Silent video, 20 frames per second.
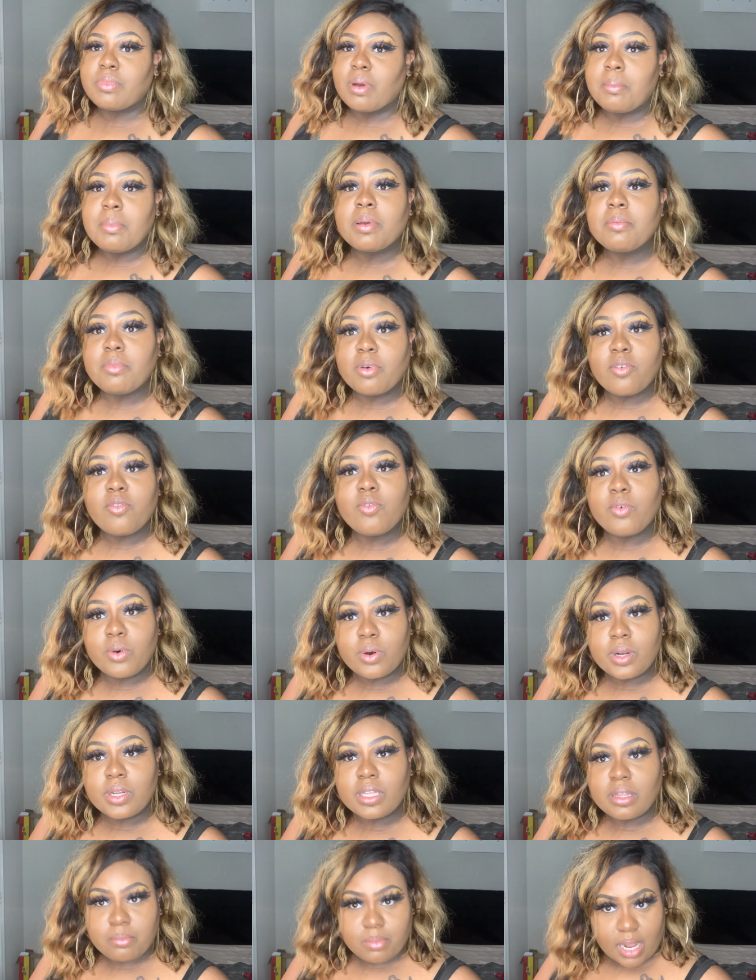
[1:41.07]
I mean,
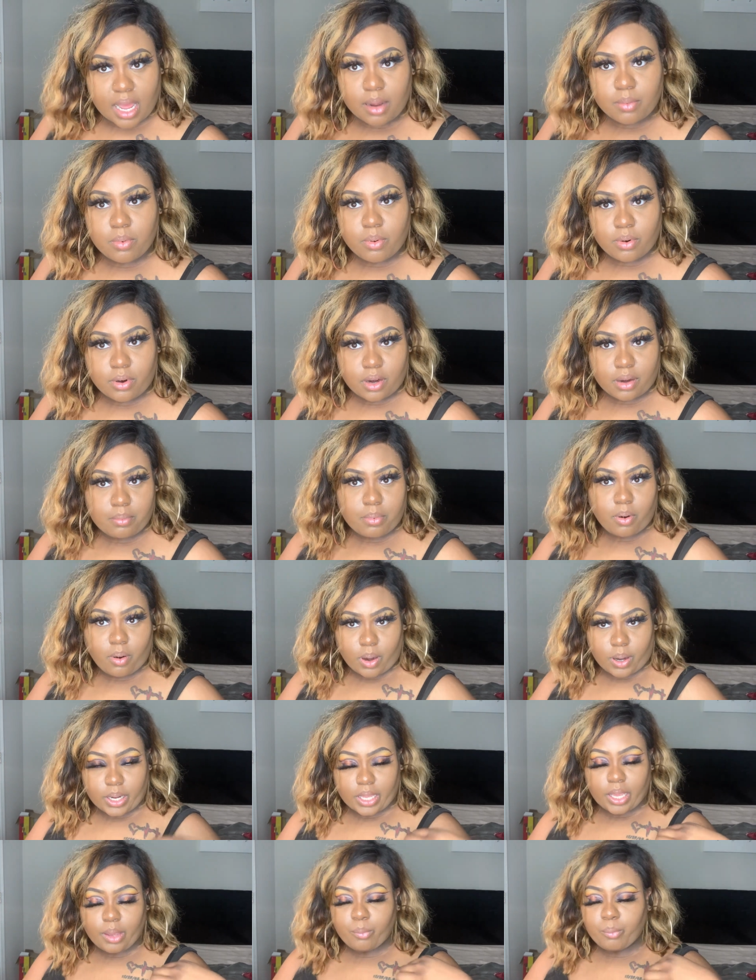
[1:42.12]
before the black
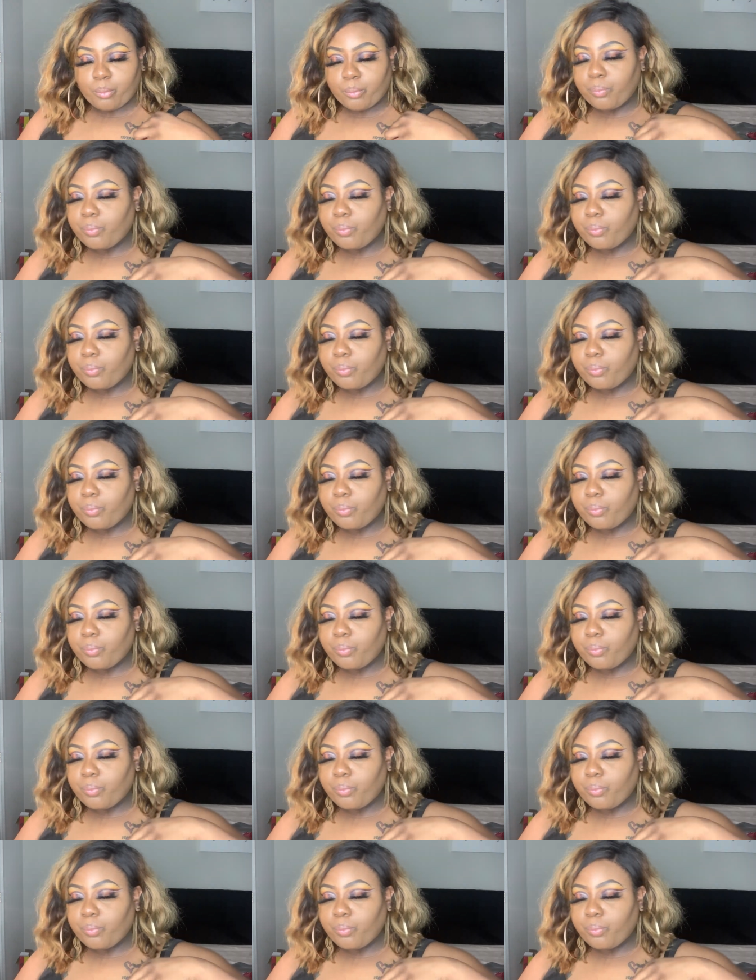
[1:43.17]
party.